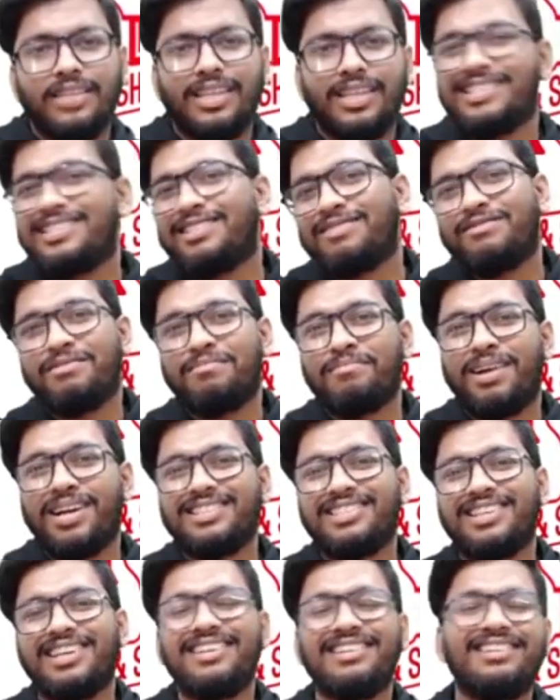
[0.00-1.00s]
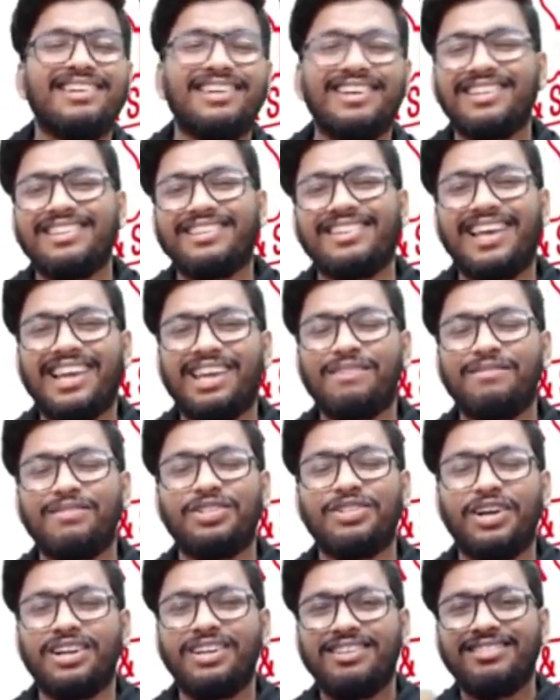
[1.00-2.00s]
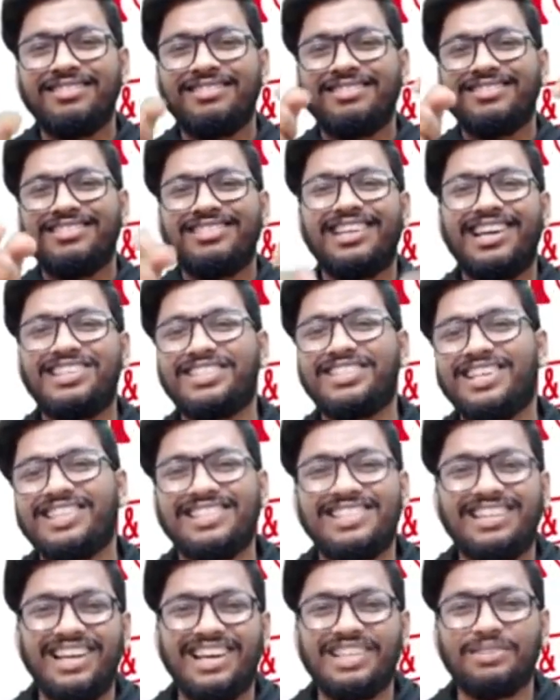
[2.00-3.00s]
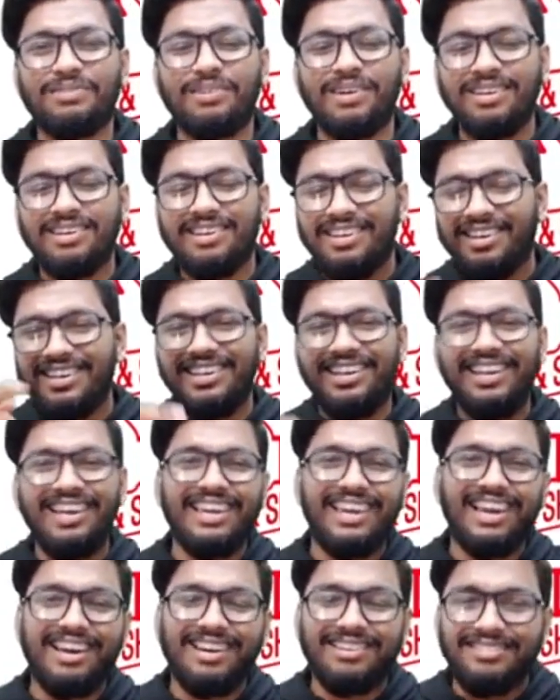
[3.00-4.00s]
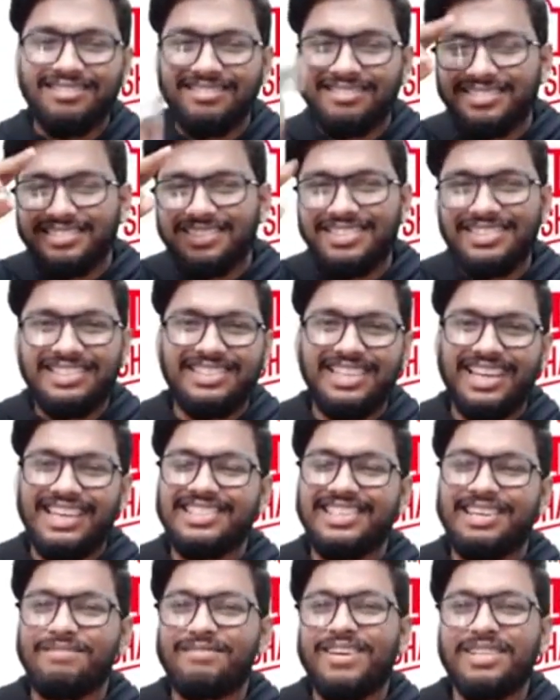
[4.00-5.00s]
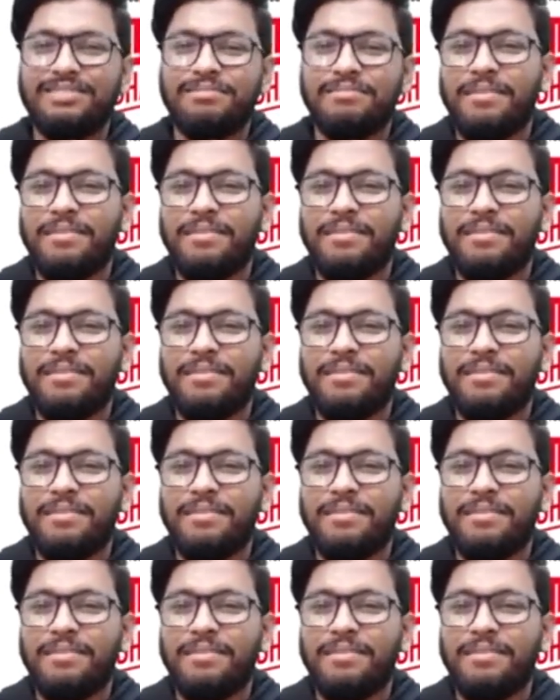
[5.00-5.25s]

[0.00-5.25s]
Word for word: That's it from my side. Thank you for joining. Catch you guys in the next one. Take care. Stay safe, guys.